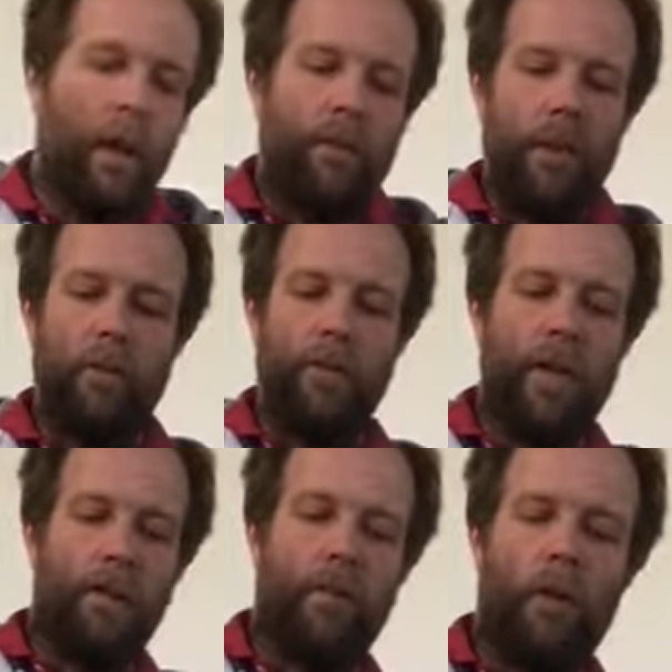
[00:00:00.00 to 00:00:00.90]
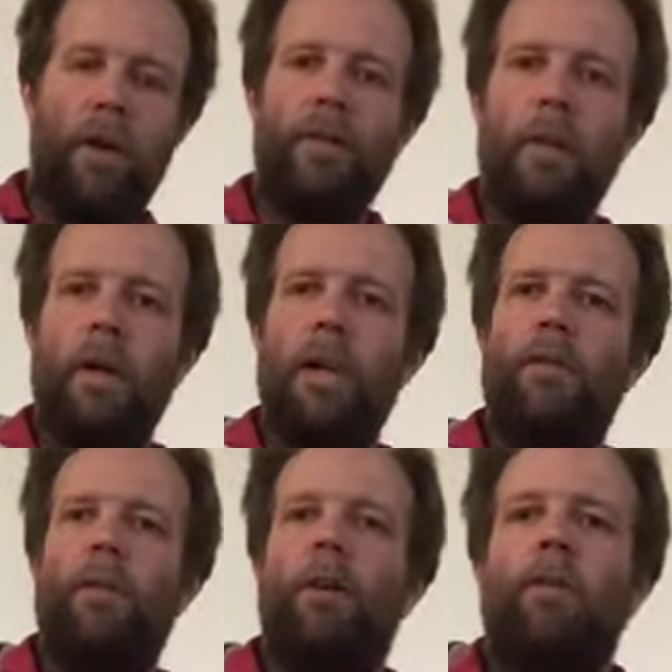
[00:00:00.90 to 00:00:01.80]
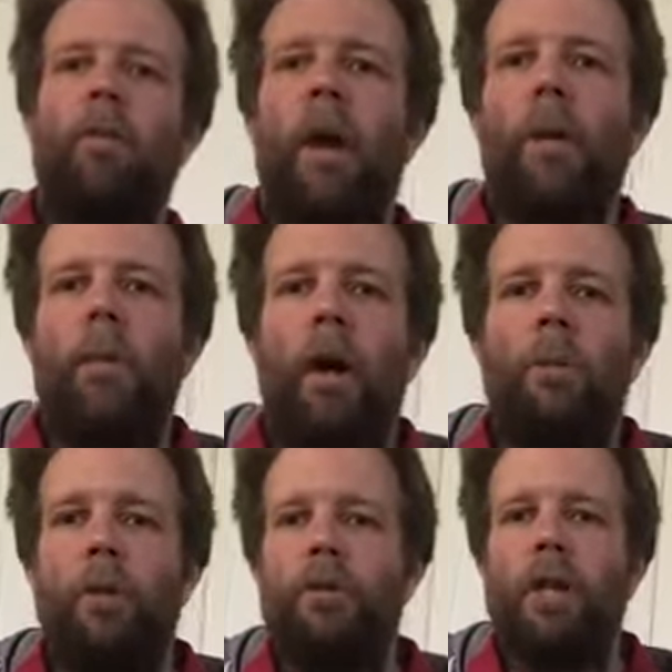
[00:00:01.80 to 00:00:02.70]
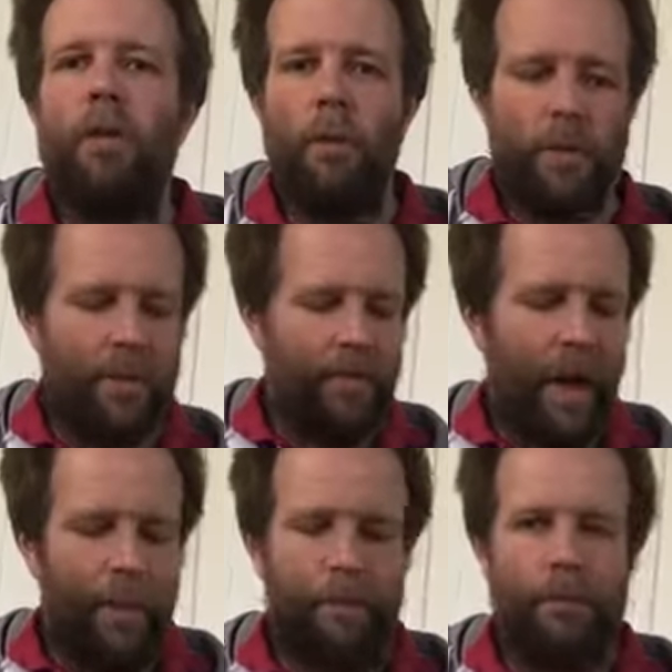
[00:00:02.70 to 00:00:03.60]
So today's song is going to be Living on a Prayer by Bon Jovi, which is that